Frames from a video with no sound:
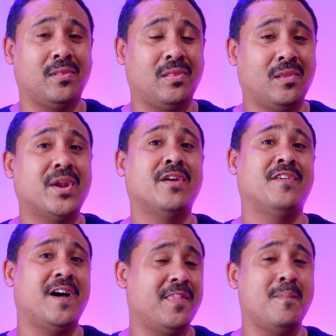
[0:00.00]
lot
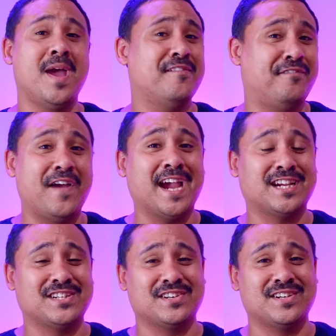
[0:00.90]
of other
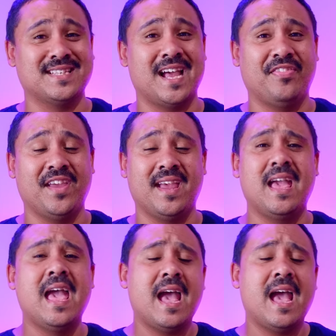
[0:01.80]
manufacturers out there.